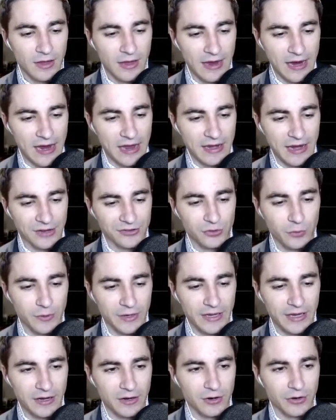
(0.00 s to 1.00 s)
And I do want
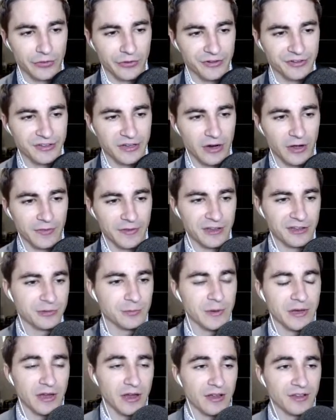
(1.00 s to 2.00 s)
to get a good listing on these
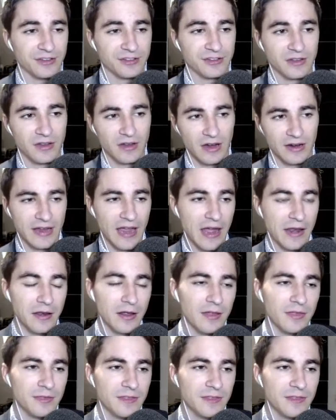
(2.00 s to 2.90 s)
because, again,